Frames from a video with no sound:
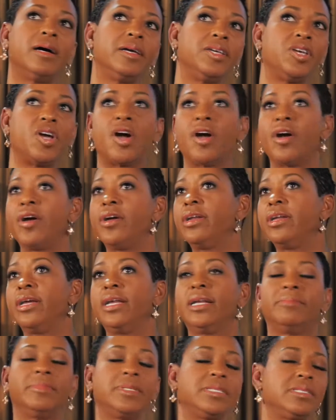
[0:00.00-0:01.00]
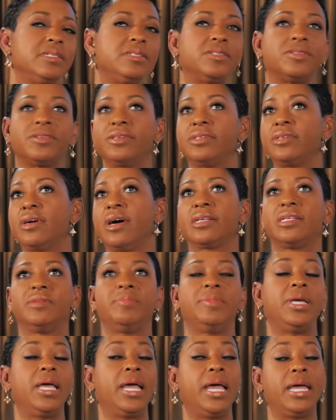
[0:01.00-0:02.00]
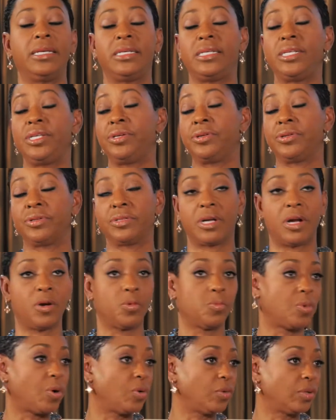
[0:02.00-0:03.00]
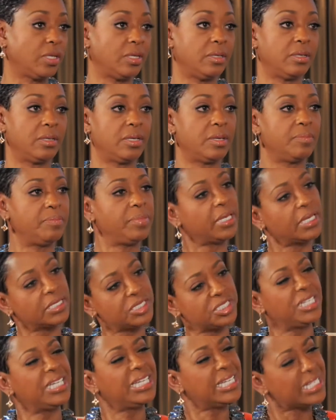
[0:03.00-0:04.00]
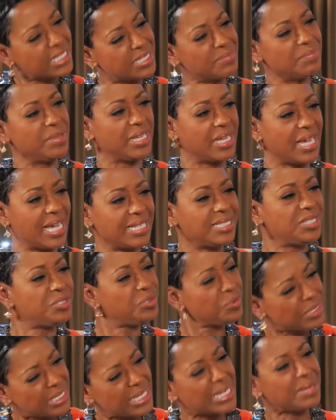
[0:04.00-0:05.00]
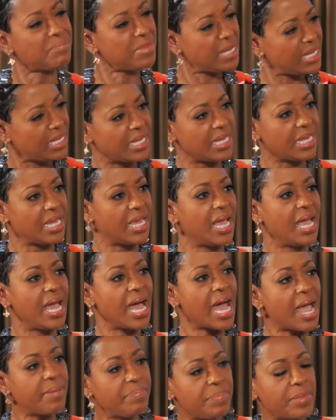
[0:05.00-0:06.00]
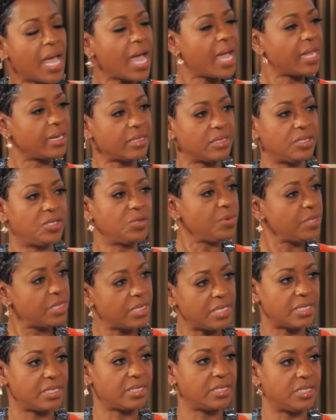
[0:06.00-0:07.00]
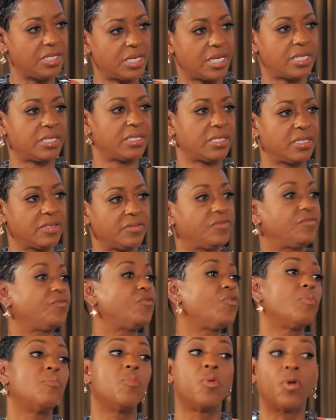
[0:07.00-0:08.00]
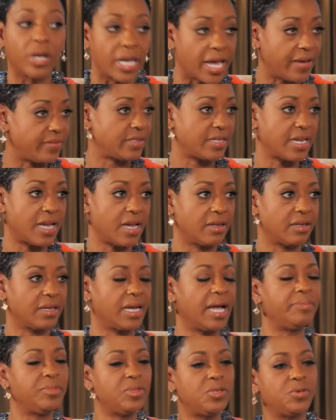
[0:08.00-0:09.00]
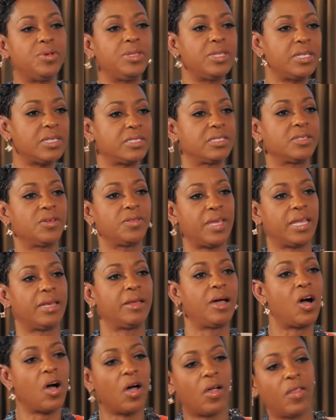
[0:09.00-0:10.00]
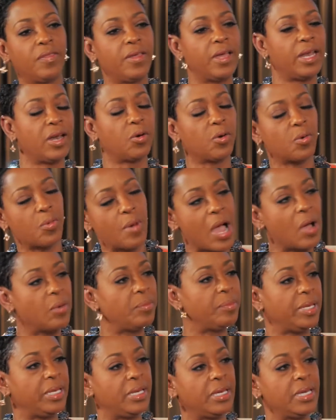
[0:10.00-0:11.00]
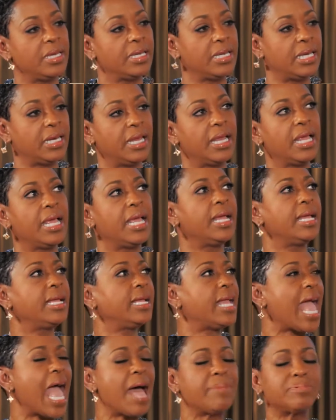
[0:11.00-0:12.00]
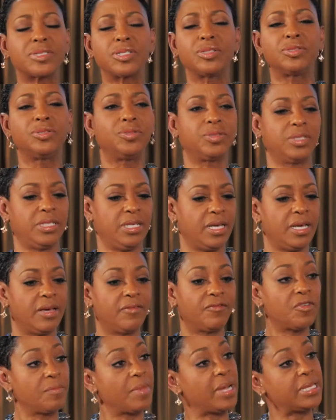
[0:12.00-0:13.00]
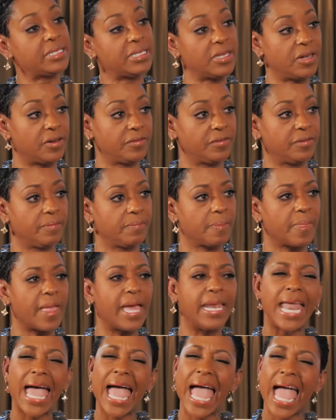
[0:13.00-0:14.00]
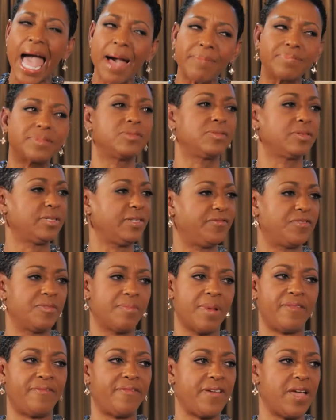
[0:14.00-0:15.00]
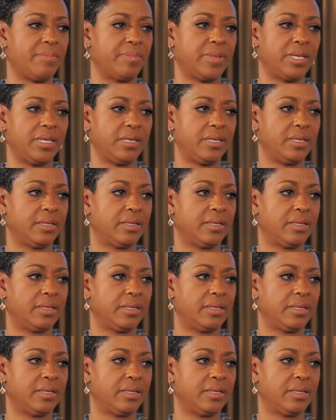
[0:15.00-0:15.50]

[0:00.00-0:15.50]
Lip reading: yard, and I'm listening to her talk to me, and tears are rolling because she gets me. I said, you get me. I'm not doing this just for more lifestyle. I'm doing this so that all that are around me get it. Absolutely for myself. And absolutely for my family.